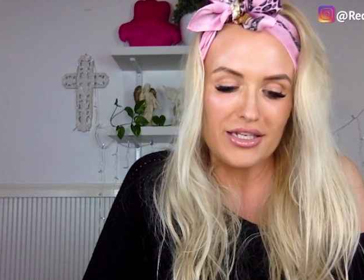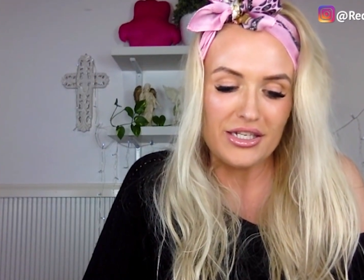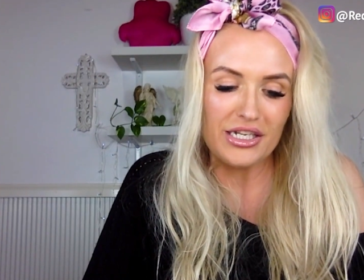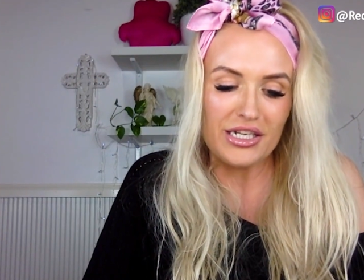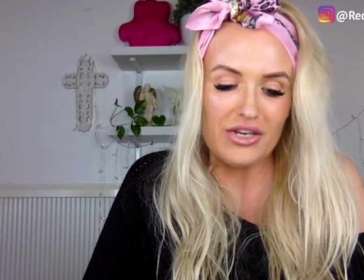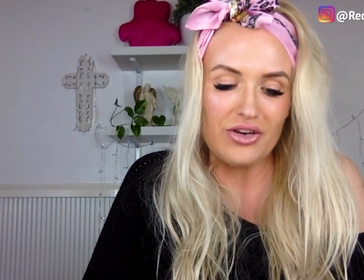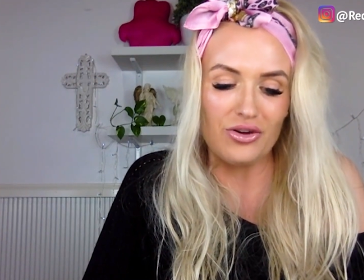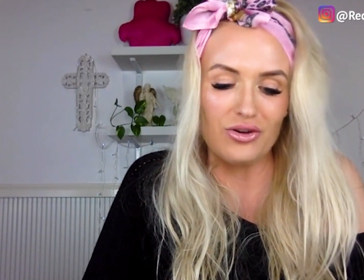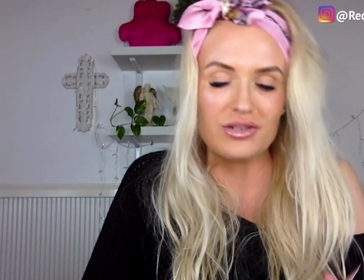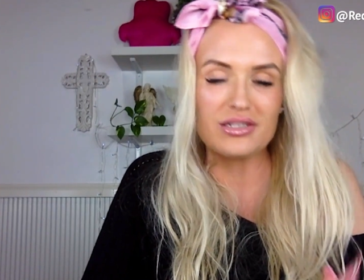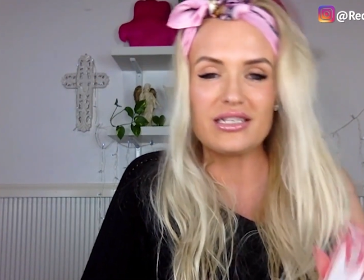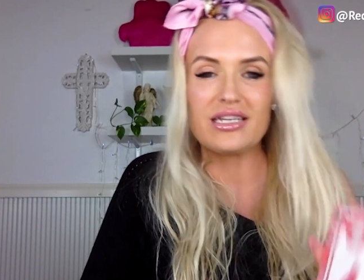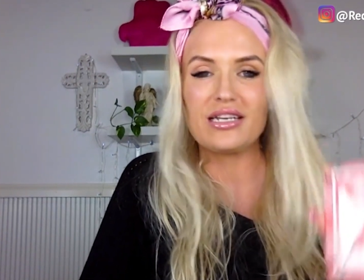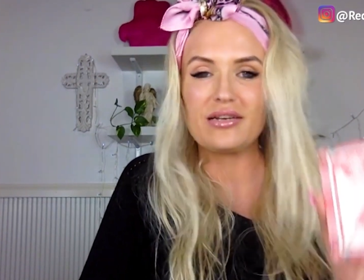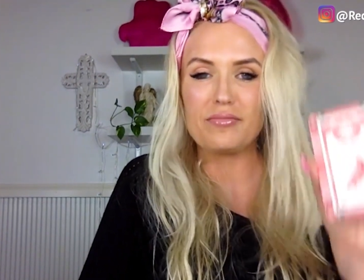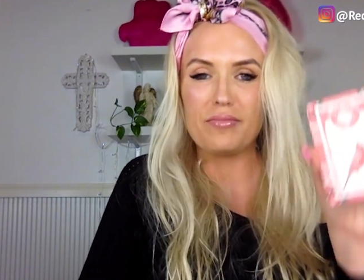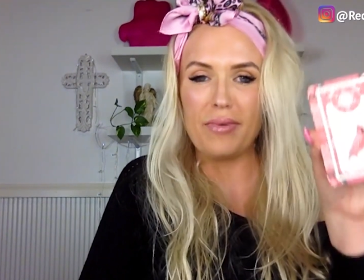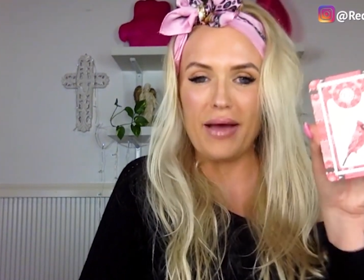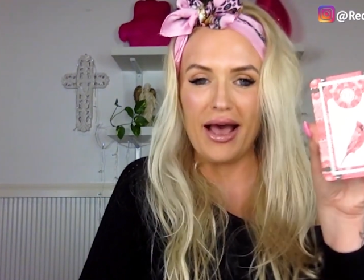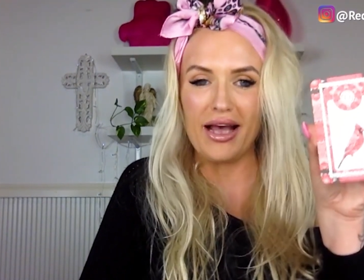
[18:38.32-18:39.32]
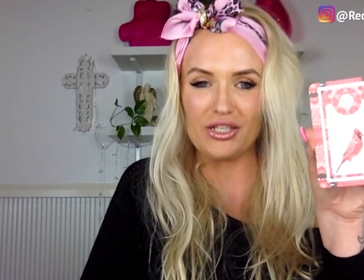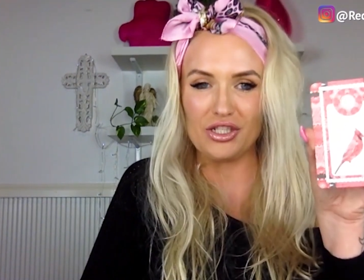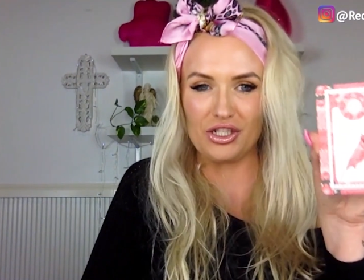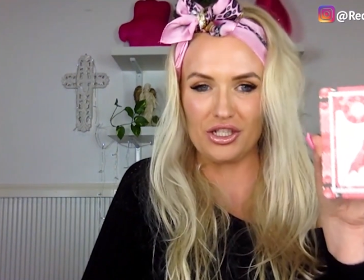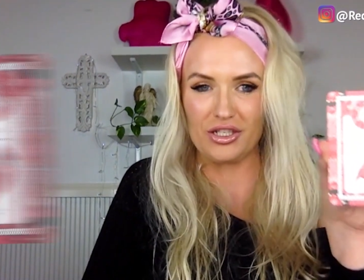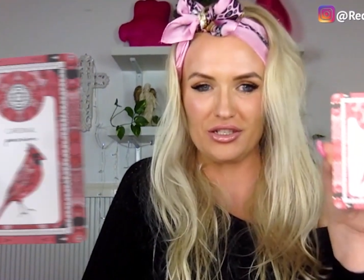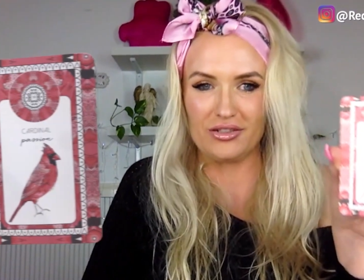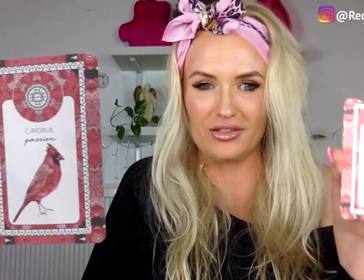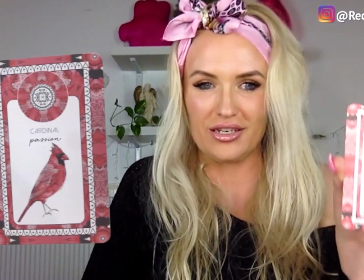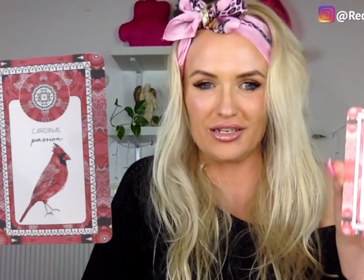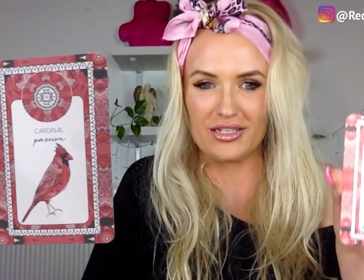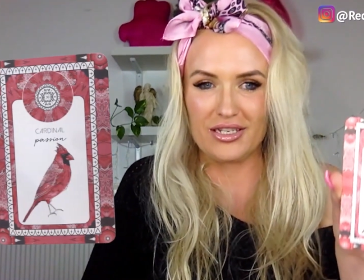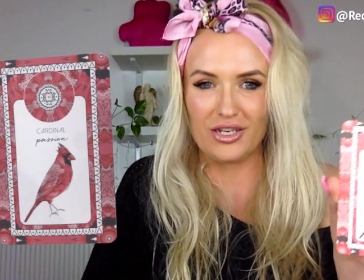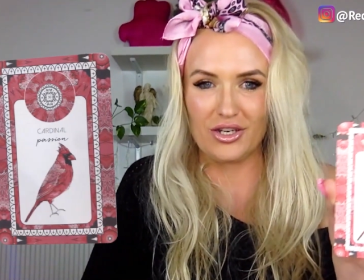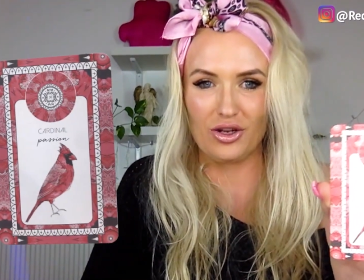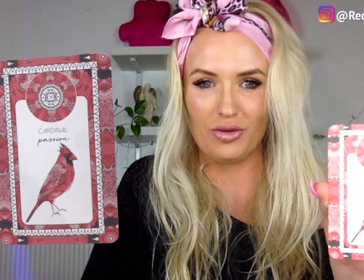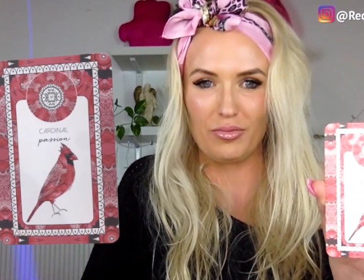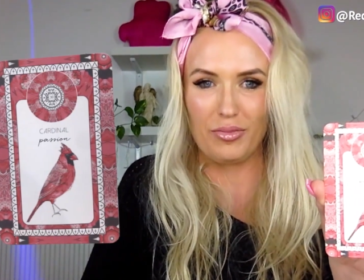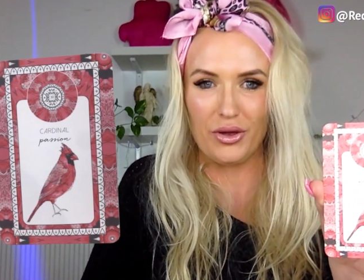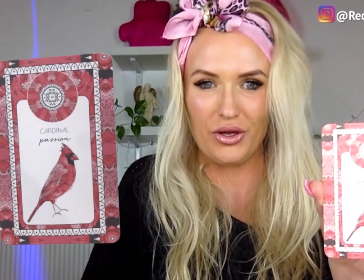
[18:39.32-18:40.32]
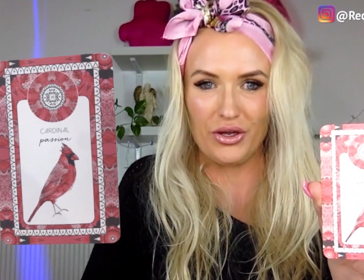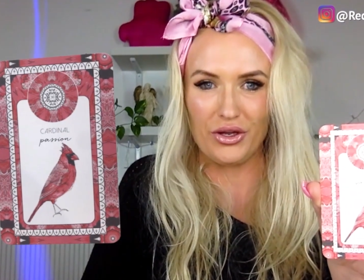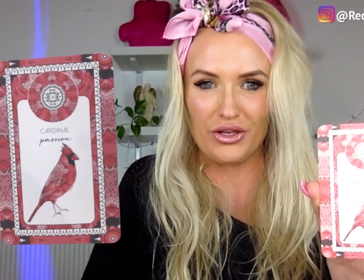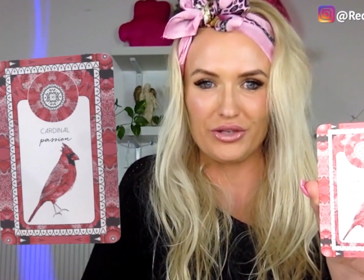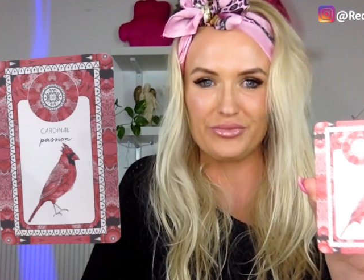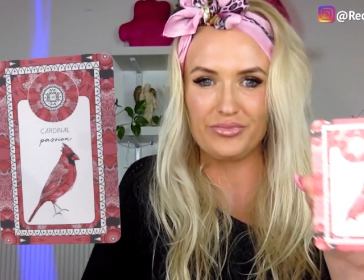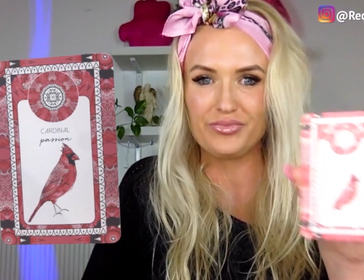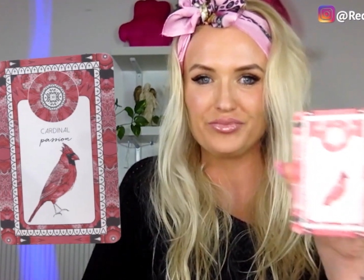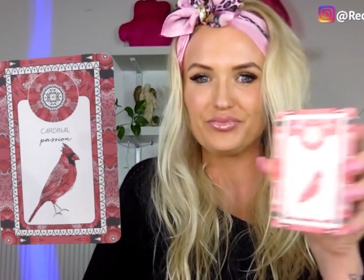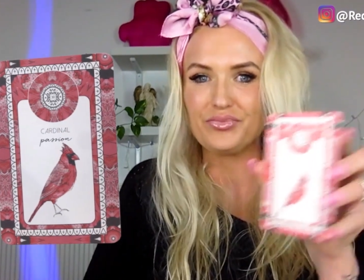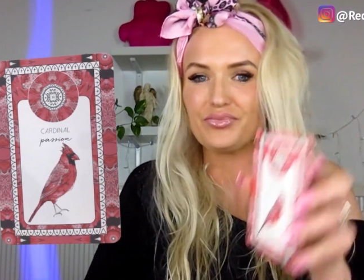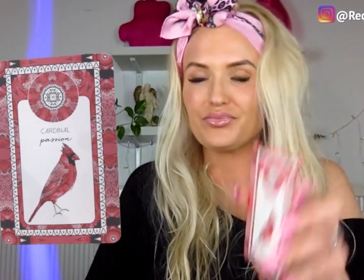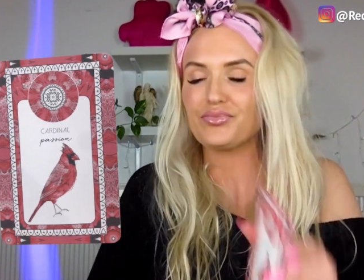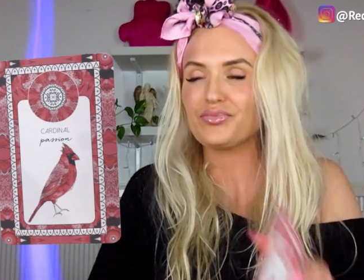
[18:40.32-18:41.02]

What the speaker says: she calls it passion, and it's a little bird.